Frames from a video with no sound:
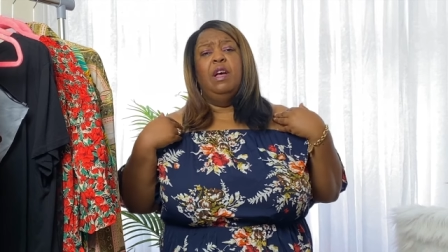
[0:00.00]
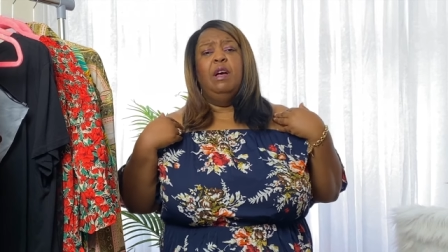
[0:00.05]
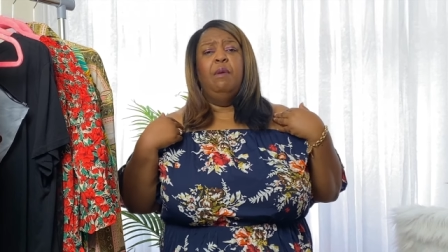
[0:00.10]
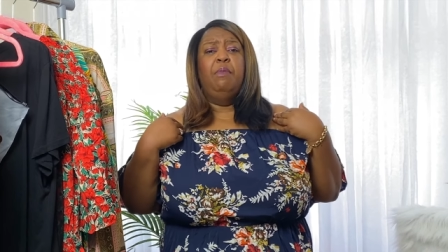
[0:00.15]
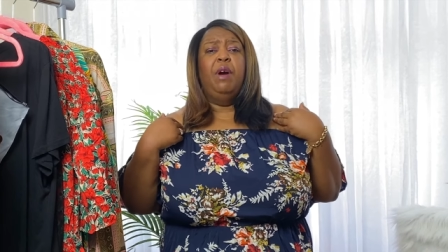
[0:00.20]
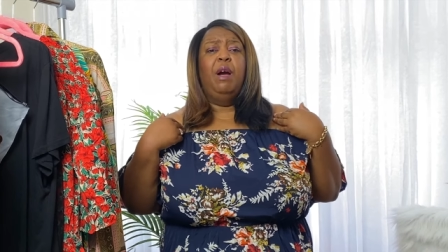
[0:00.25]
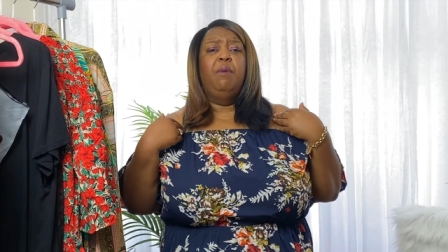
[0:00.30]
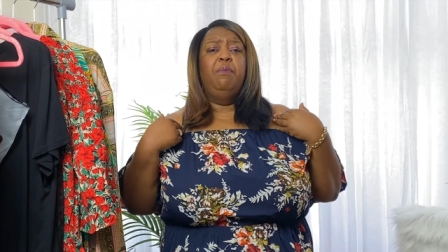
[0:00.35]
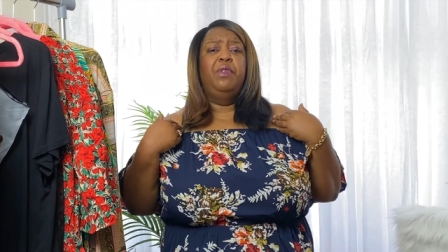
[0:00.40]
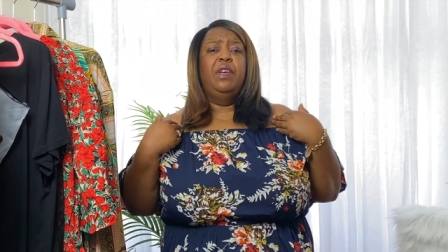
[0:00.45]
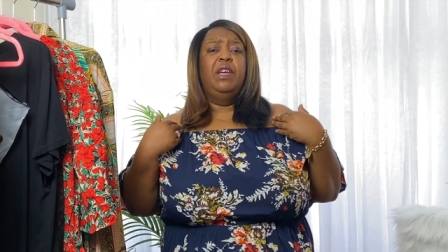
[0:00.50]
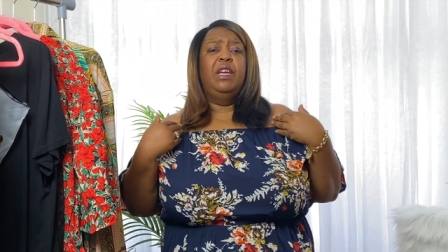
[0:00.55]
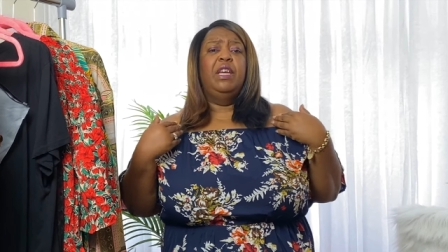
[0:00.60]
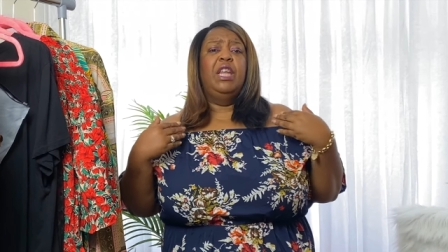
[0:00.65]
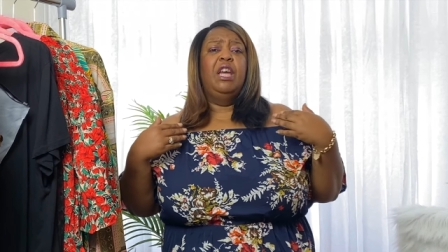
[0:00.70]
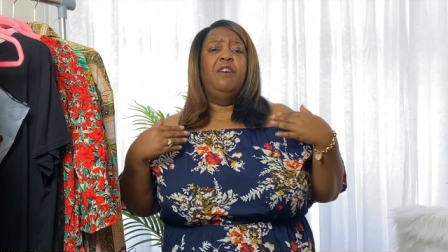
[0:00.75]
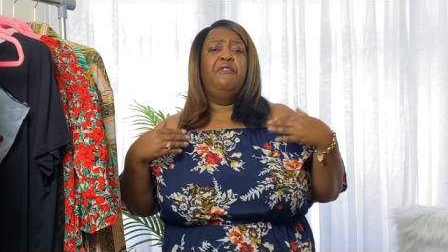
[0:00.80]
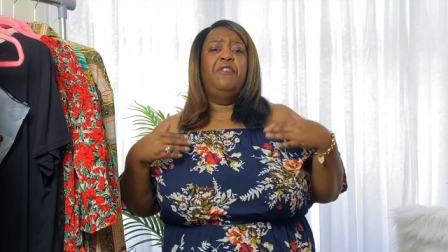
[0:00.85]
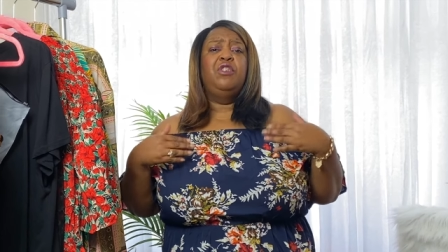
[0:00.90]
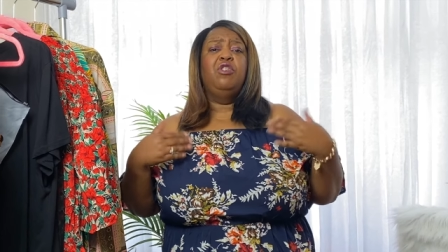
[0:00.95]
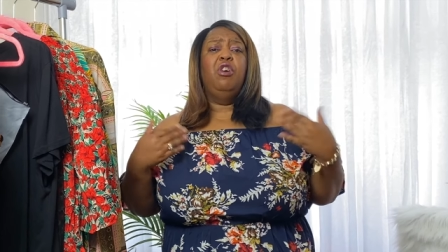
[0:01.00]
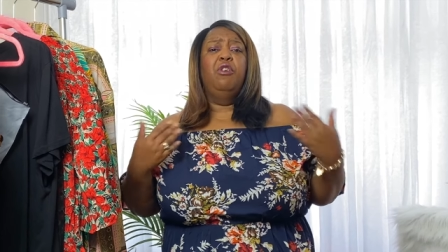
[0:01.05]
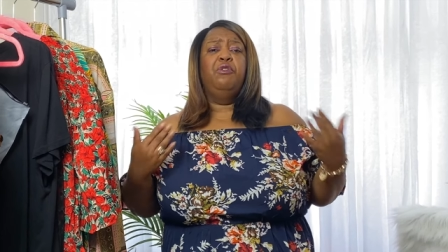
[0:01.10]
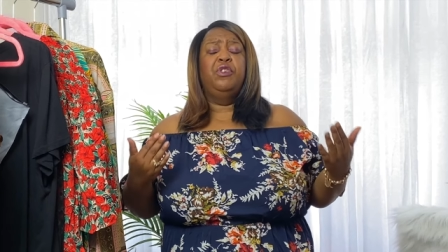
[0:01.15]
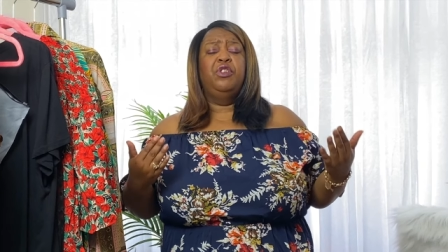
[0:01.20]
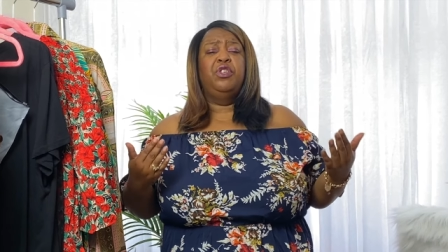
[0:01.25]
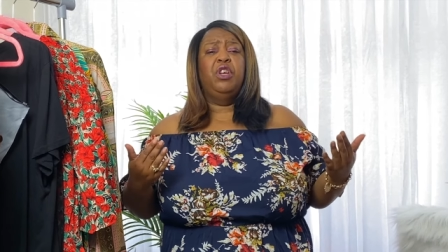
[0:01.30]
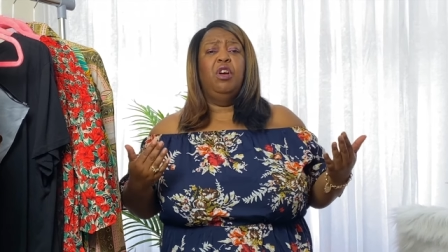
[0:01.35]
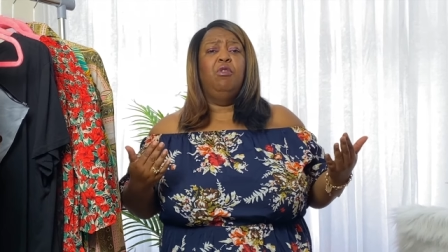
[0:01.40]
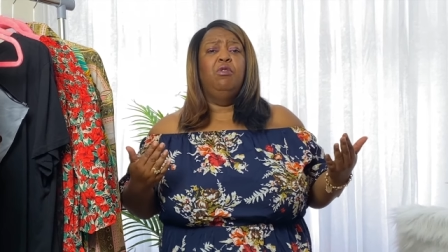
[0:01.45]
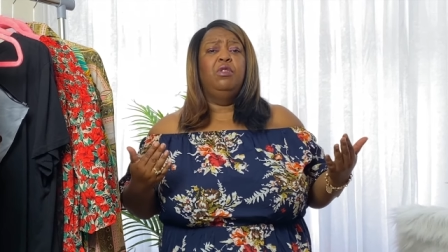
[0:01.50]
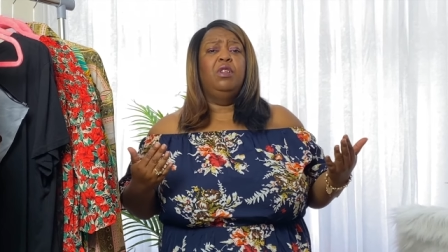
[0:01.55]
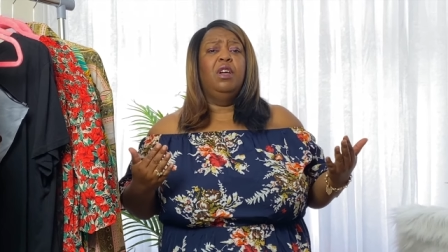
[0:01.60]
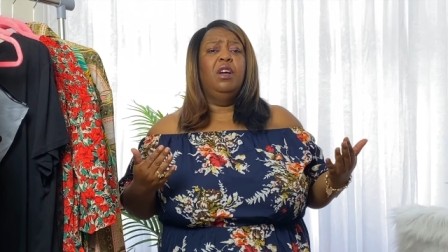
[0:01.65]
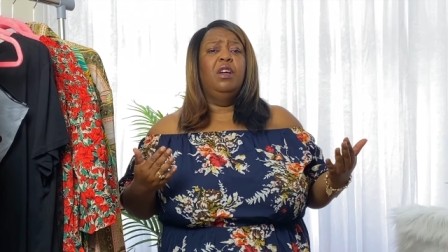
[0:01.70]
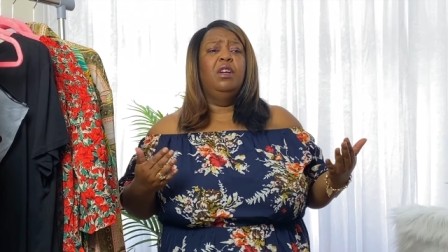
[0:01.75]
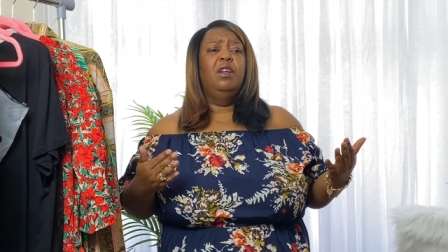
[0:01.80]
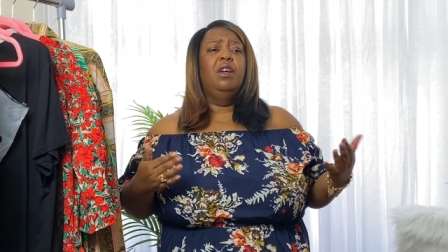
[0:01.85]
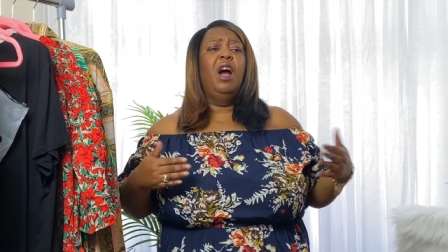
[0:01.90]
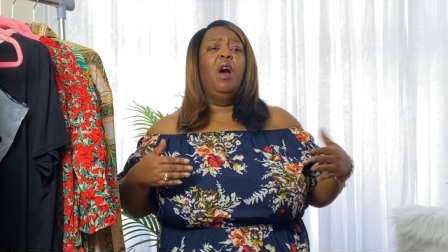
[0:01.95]
but I'm thinking if it's off the
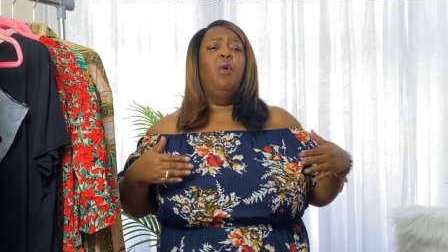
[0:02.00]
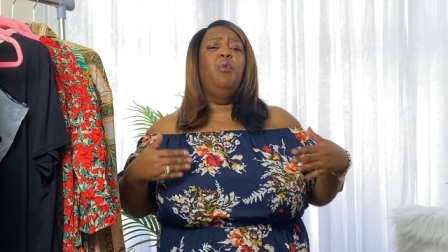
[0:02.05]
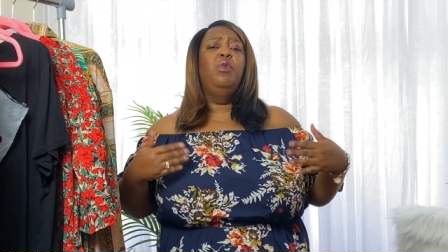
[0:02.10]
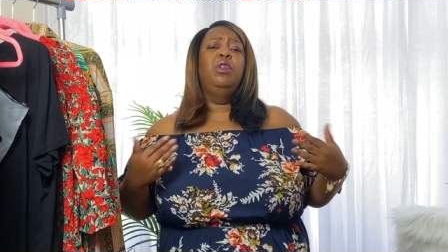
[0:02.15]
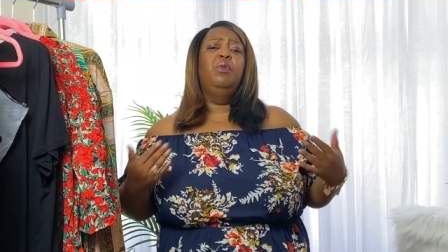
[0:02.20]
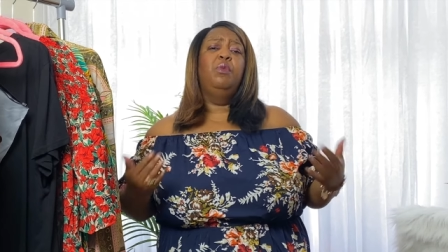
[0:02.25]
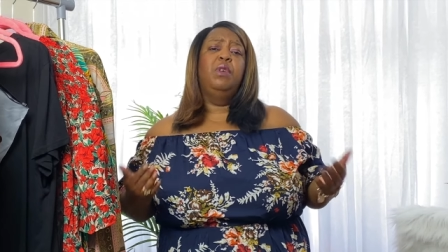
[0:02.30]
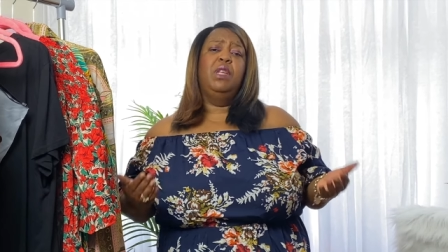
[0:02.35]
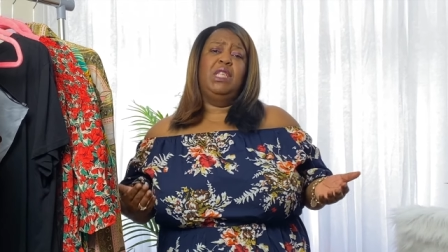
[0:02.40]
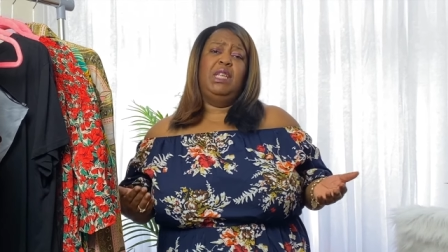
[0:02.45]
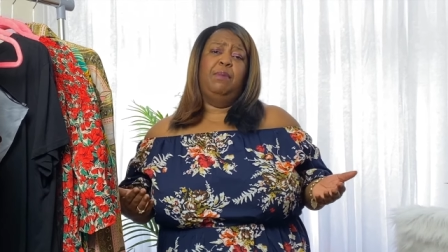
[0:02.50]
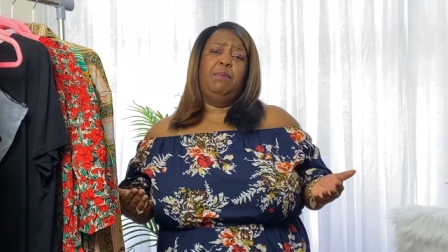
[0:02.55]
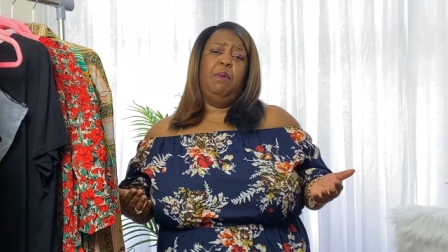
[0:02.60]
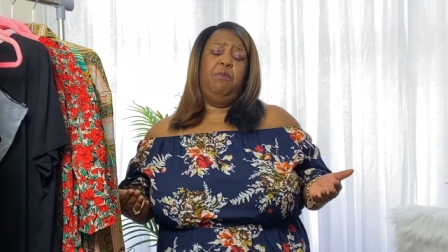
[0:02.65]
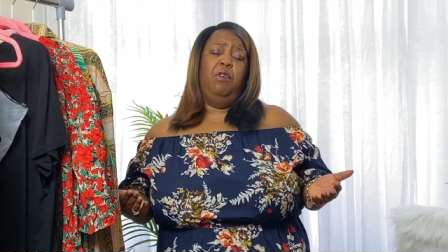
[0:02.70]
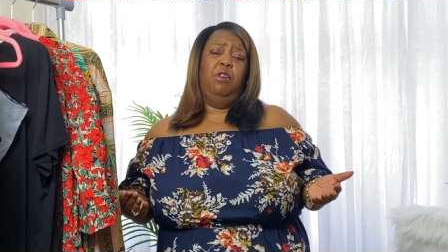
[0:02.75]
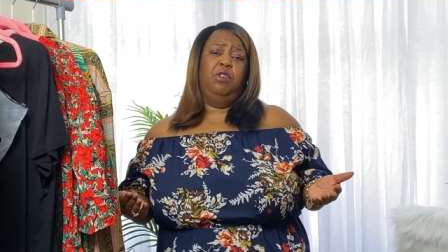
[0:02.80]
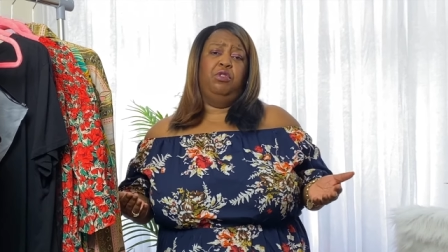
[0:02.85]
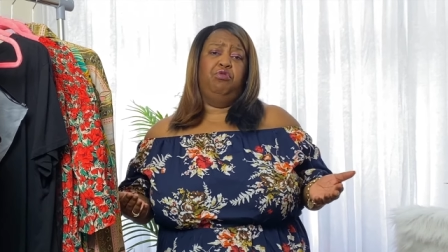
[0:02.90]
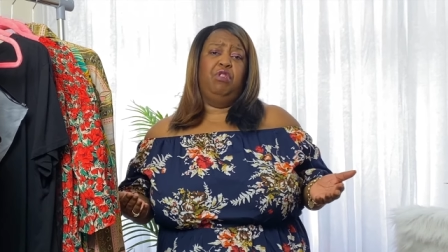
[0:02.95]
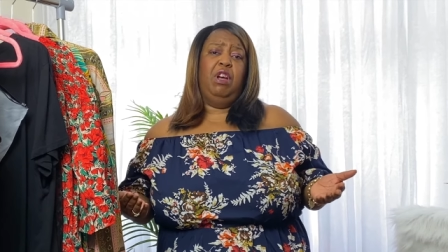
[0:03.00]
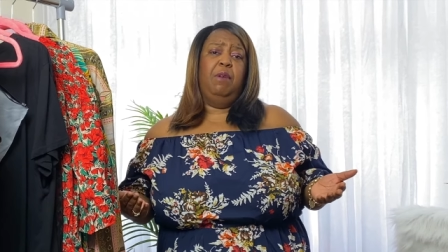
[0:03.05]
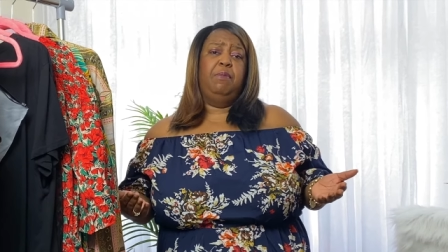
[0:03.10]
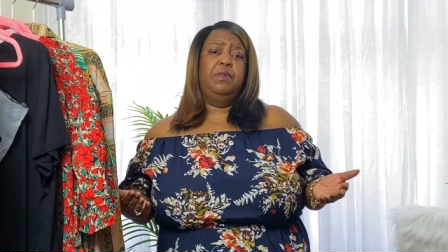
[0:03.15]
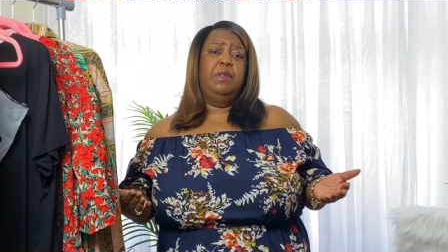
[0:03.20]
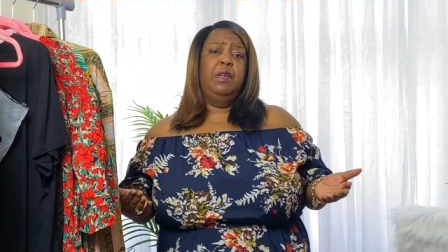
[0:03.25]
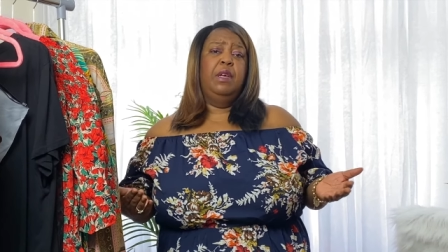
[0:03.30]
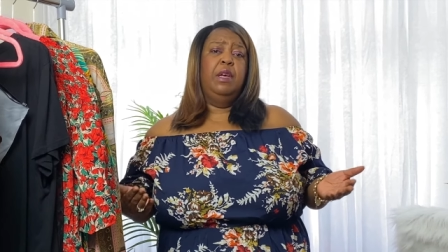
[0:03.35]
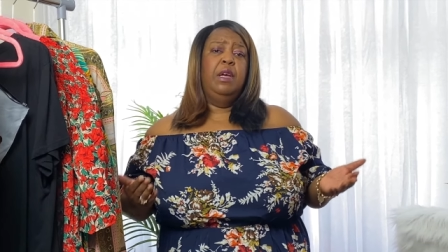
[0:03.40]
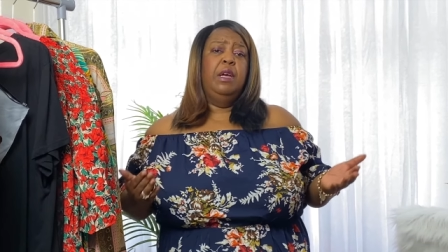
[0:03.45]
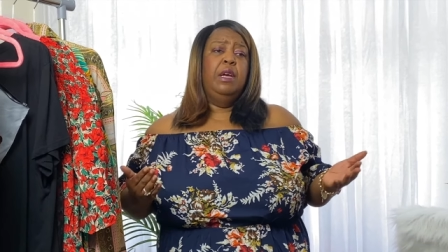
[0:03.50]
shoulder, I wouldn't want to see my bra straps.